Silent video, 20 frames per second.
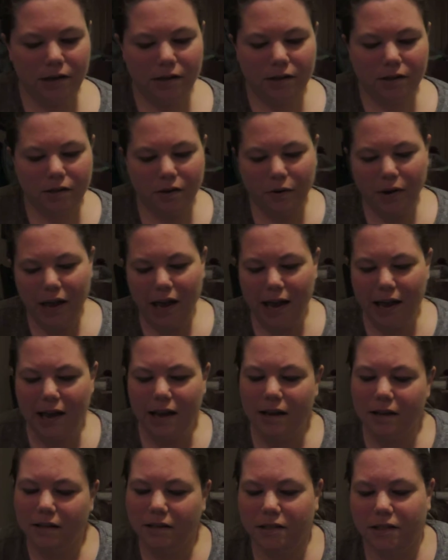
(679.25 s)
So
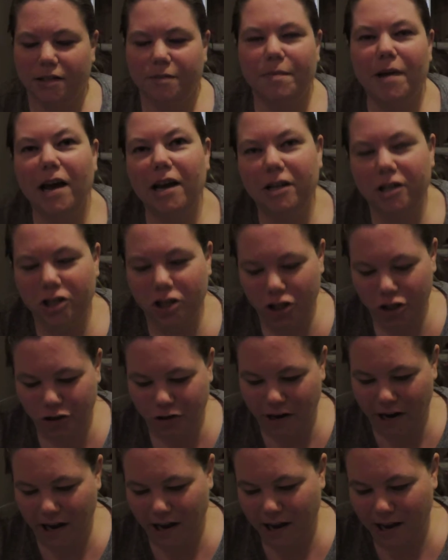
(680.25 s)
Higgins,
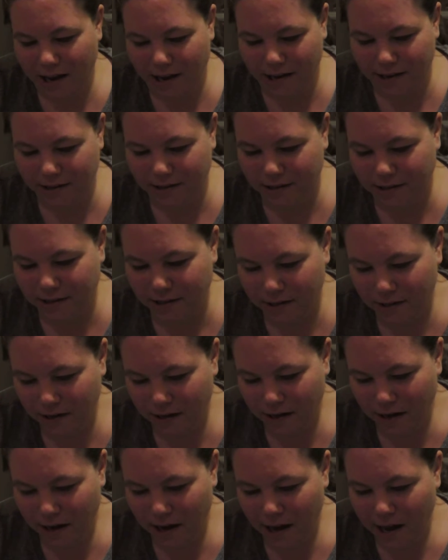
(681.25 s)
Magistrate Higgins.
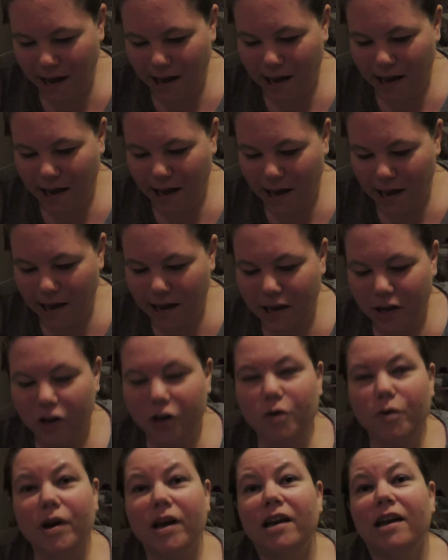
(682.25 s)

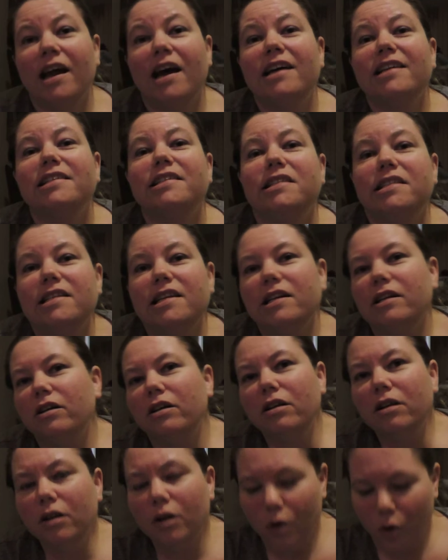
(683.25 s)
You cannot
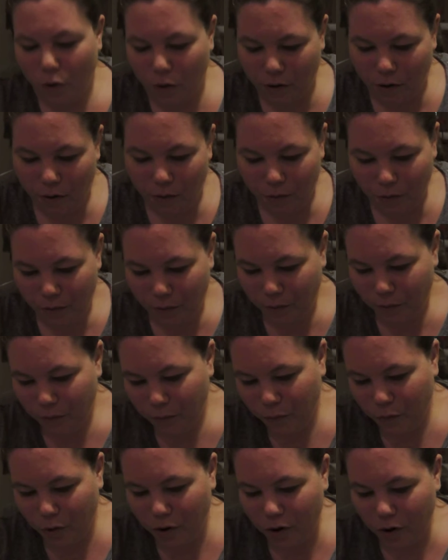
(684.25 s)
deal or
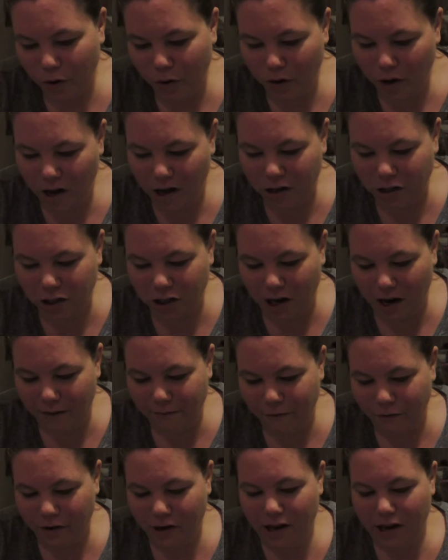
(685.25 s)
work a
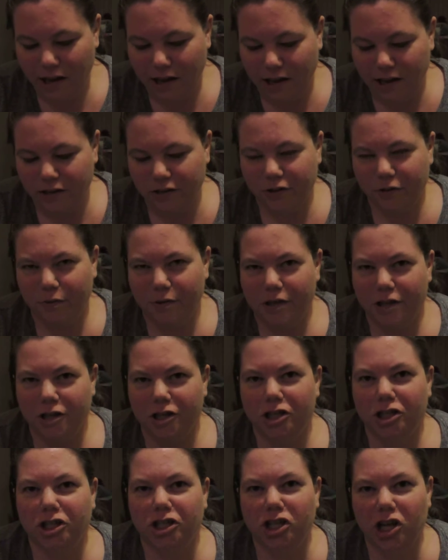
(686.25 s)
job for Higgins with
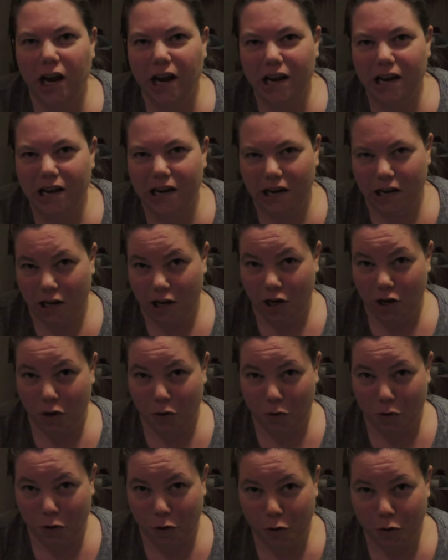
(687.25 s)
Jane in
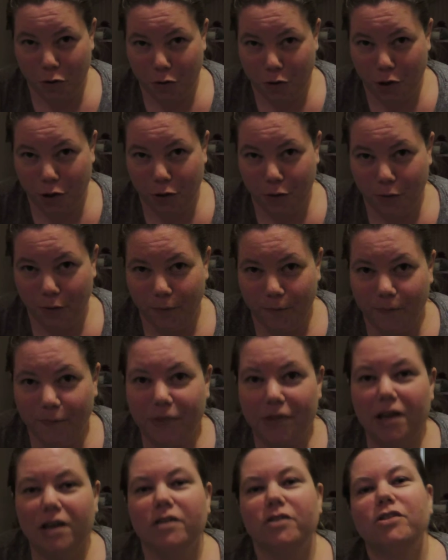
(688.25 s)
your crew.
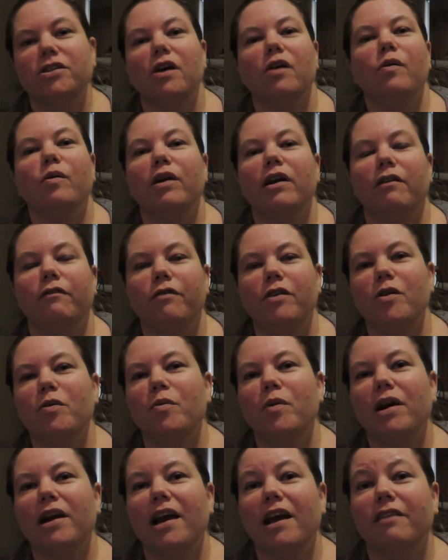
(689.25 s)
So if you
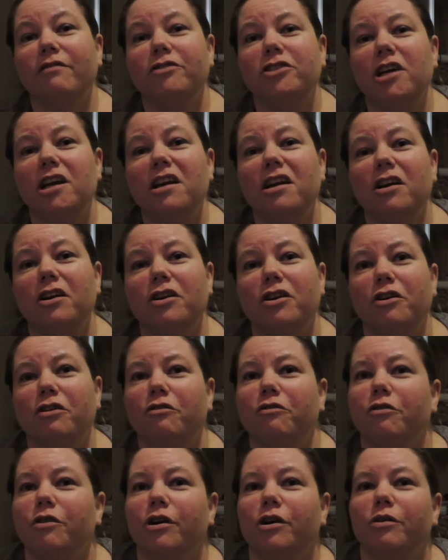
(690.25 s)
want to have Jane on your
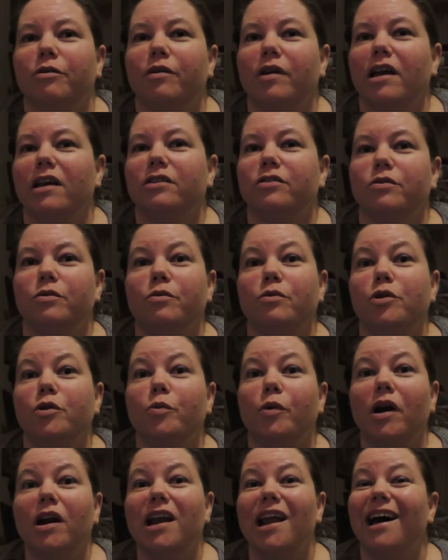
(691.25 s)
crew, guess who
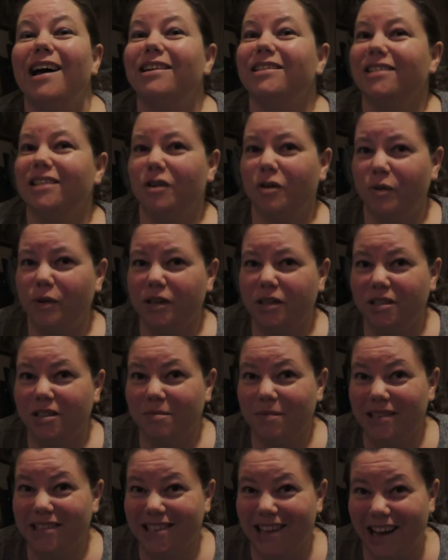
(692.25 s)
you are not going to
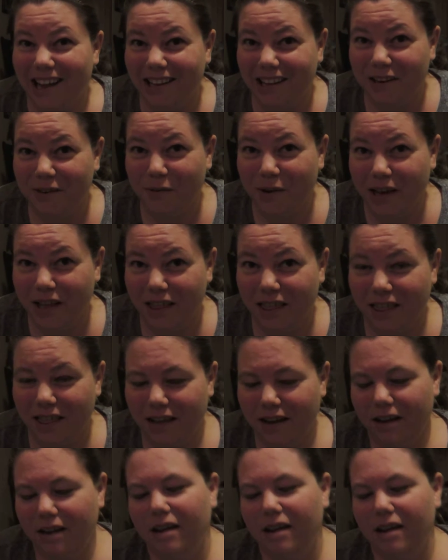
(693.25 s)
be solid with?